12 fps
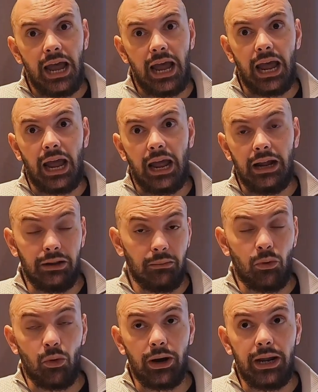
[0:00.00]
in the
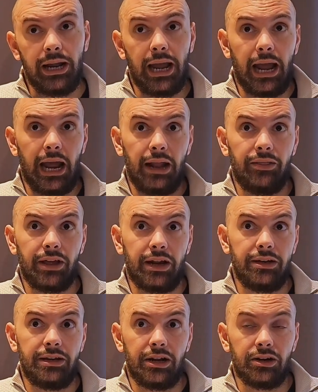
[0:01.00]
morning, and
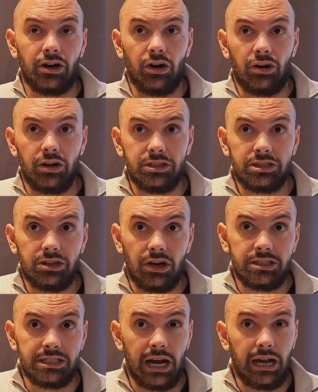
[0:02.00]
then dinner all
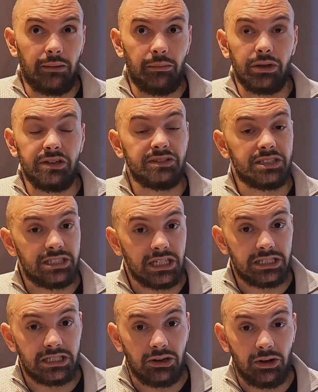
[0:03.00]
starts at, I believe,
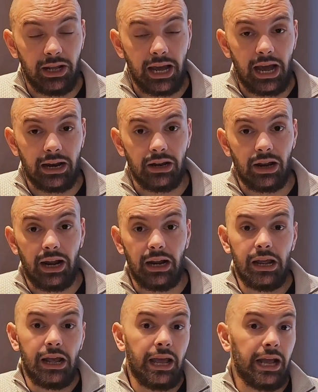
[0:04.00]
6:30 at night.
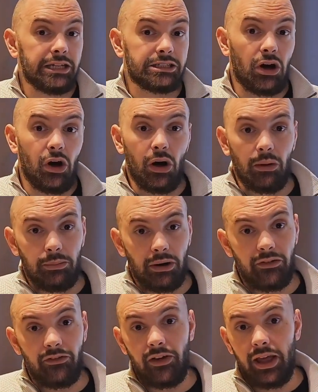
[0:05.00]
It's all
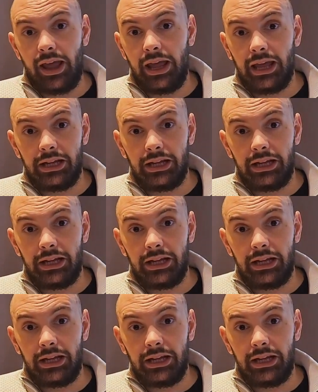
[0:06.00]
buffet.